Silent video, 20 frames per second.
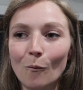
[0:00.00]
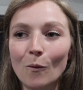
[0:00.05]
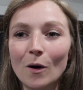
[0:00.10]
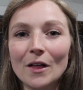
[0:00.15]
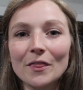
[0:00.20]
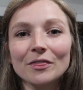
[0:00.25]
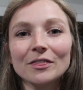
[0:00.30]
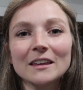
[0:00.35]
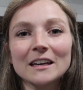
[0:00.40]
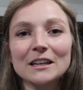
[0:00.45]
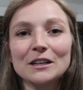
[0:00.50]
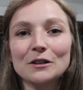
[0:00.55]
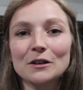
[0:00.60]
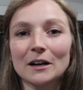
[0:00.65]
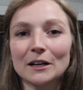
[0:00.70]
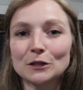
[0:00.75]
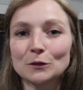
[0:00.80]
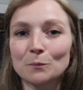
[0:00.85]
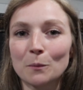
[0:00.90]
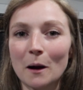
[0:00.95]
One thing you
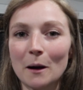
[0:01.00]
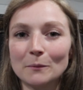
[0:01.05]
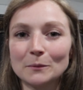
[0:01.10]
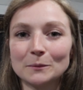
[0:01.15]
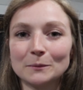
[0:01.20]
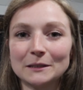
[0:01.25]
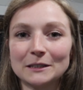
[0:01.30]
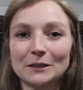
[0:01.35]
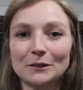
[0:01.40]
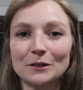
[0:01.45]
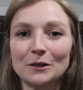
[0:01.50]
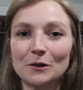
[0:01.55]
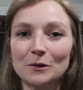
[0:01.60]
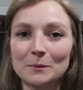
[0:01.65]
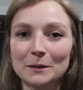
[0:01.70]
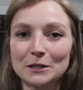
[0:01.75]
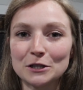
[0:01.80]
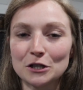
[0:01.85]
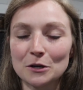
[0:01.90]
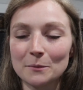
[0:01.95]
guys probably don't know
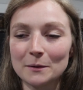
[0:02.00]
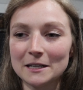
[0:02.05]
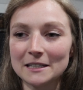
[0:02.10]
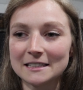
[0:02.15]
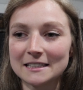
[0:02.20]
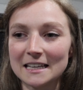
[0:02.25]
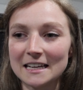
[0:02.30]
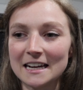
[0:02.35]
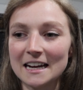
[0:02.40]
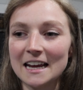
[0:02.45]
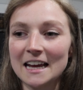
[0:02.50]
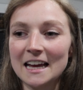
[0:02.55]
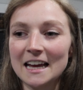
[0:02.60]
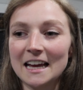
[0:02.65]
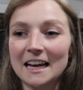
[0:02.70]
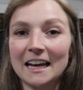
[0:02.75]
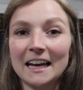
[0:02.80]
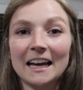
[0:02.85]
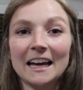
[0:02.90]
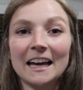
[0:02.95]
about Jimmy is that
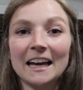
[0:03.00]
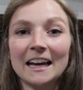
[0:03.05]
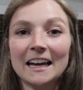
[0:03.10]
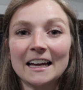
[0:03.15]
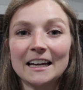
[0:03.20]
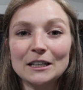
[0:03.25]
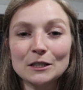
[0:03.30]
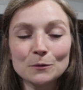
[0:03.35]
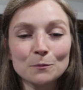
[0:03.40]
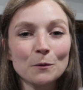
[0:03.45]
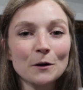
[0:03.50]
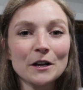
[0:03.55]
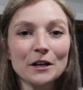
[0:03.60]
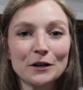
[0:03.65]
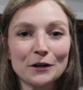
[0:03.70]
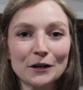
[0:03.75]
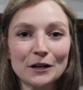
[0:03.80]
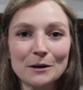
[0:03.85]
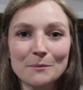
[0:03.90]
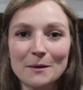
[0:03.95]
he's pretty
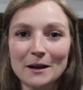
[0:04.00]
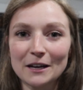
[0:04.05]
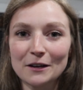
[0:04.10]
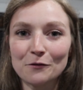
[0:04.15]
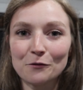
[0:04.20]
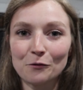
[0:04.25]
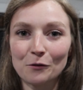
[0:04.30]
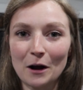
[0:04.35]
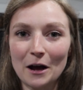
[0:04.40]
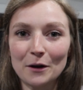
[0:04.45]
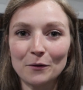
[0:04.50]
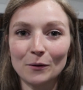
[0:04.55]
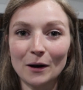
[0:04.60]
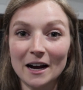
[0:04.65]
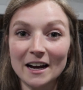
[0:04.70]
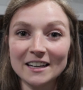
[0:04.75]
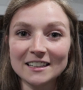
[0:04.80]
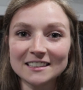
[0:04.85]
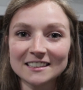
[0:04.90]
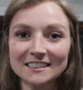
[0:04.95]
good at making fried
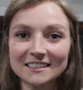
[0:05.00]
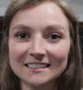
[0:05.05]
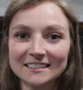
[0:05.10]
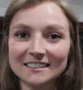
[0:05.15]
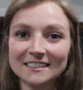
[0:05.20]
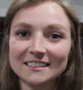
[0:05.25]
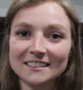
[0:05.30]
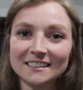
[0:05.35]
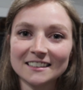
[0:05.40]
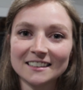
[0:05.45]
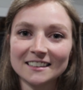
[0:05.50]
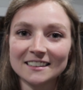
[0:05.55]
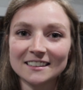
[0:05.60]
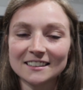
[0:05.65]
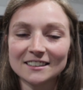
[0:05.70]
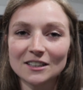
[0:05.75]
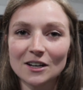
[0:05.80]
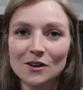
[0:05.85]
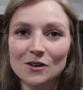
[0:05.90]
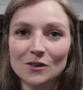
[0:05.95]
rice.
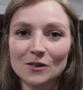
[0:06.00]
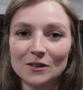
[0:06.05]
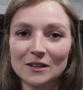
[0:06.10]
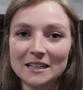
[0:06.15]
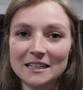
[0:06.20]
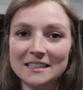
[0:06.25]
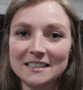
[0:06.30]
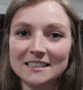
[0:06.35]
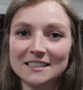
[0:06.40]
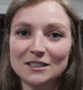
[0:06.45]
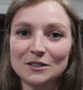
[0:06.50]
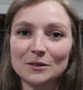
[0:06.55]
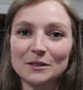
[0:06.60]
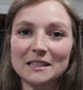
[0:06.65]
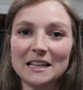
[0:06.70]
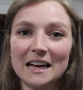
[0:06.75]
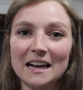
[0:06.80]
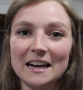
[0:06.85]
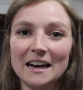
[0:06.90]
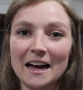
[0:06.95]
So he's doing
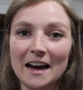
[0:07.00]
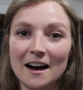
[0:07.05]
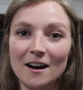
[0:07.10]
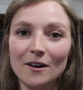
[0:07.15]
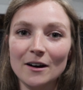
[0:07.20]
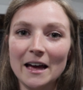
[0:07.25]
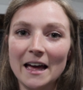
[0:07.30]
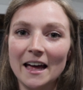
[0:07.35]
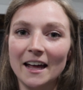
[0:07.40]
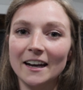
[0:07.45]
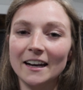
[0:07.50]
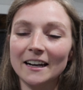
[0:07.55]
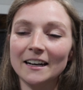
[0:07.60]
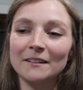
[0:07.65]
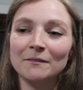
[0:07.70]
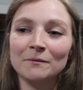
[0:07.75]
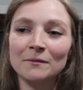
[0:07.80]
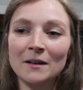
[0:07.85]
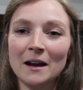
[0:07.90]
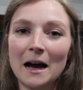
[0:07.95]
that now and
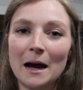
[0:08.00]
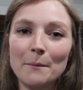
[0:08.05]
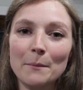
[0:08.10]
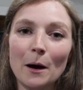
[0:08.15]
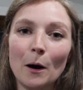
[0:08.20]
I'm